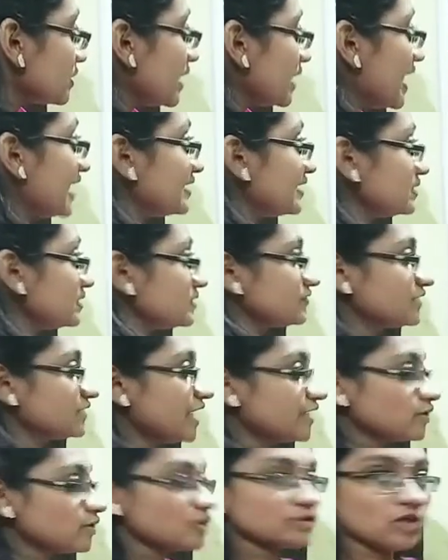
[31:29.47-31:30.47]
And we
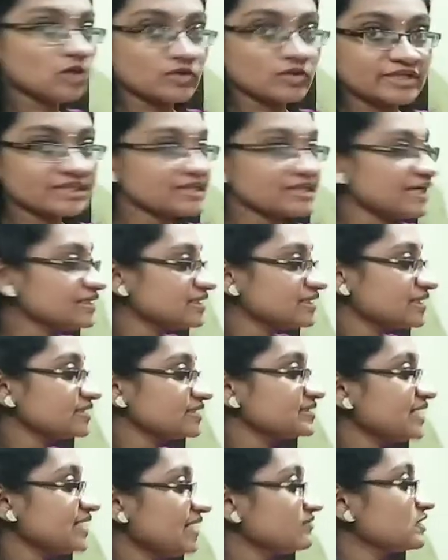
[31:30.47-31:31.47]
are not talking that there
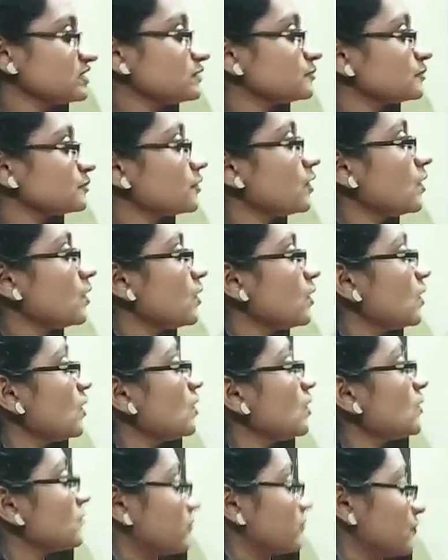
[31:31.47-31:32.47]
is having
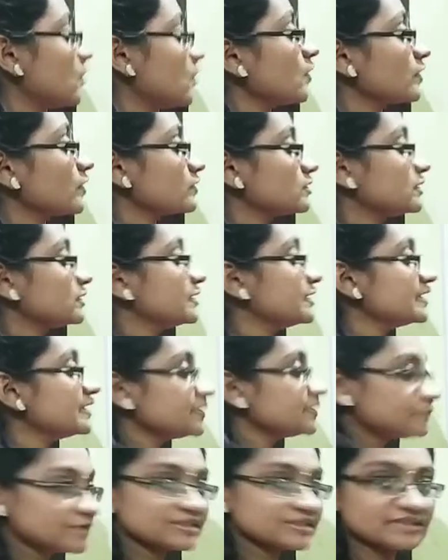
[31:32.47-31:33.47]
four
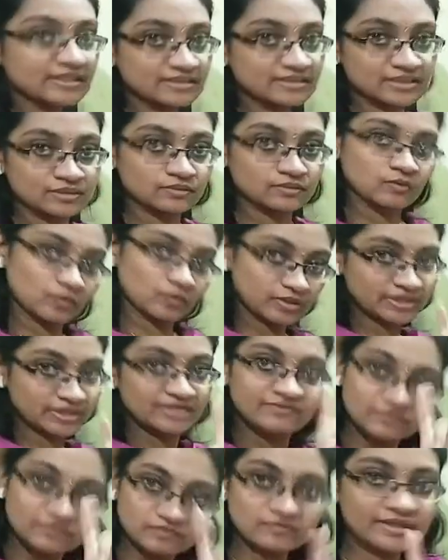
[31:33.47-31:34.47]
dippers are there.
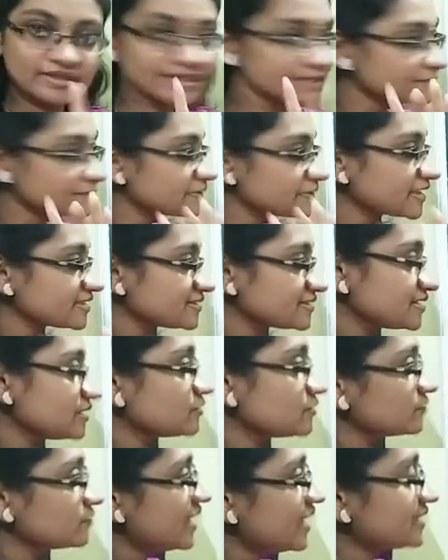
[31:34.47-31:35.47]
Only one dipper is
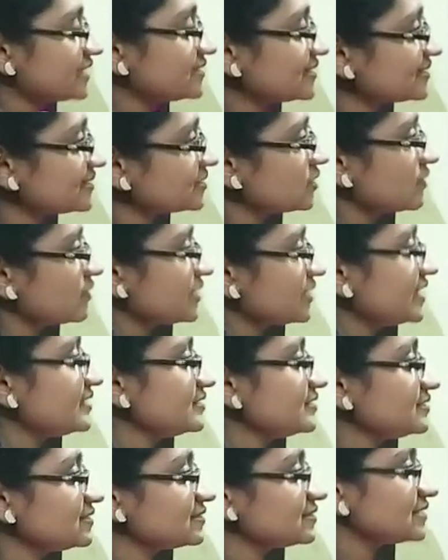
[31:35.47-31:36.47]
there. We are just
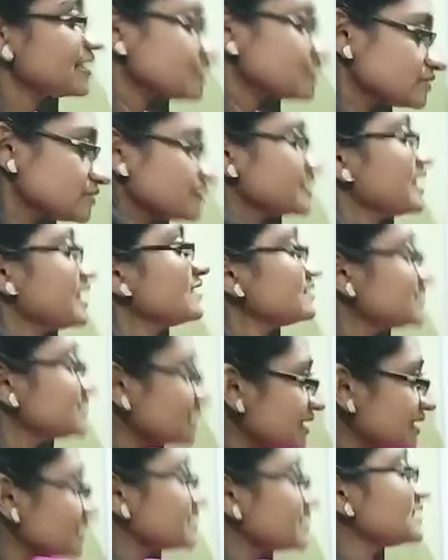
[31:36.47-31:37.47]
notating this as we can
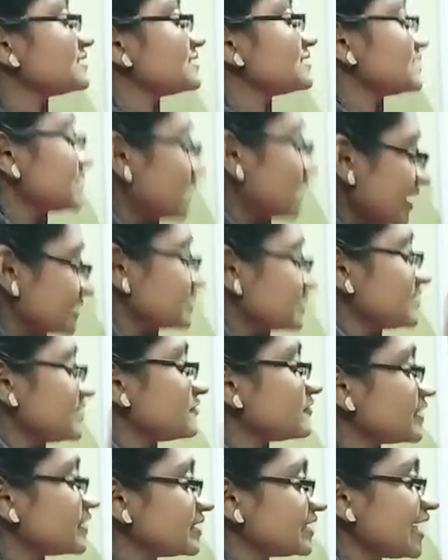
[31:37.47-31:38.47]
see this at
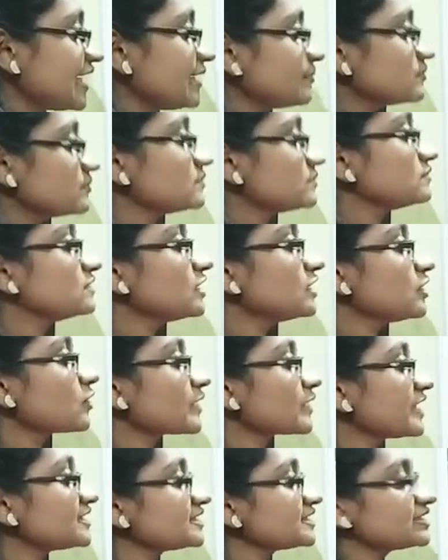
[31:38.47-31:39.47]
different time. The
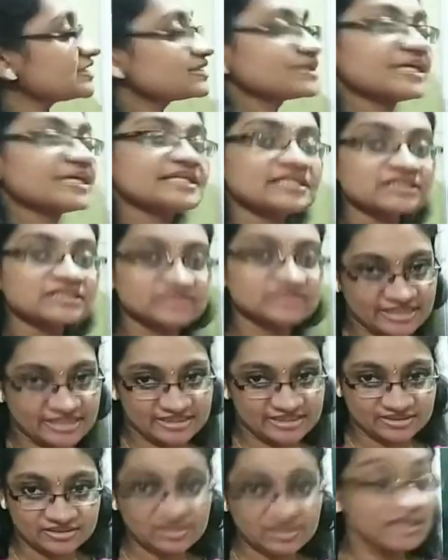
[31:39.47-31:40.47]
location is getting
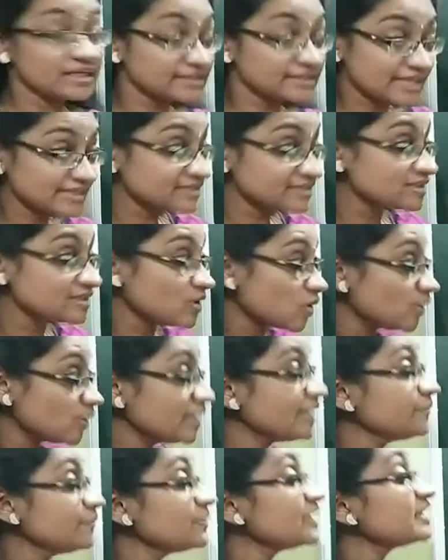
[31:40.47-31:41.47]
changed. That is the
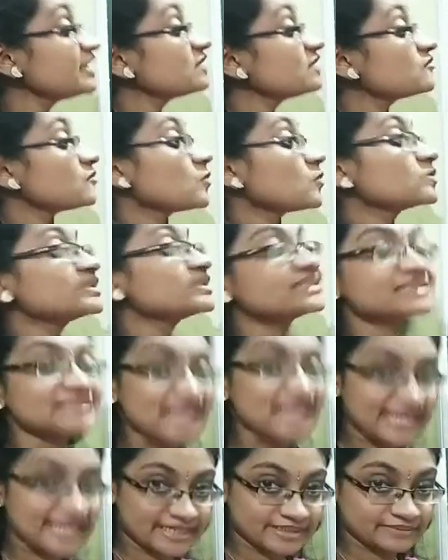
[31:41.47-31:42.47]
only meaning for this
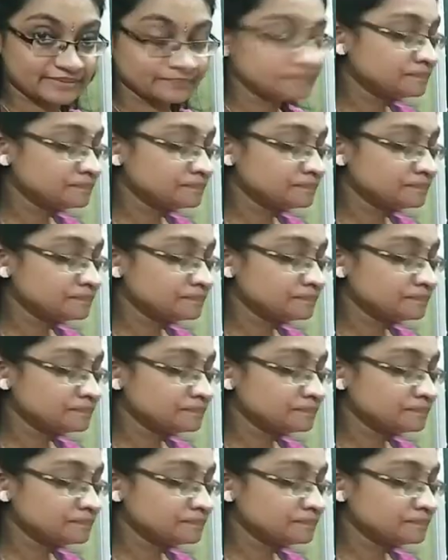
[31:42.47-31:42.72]
diagram.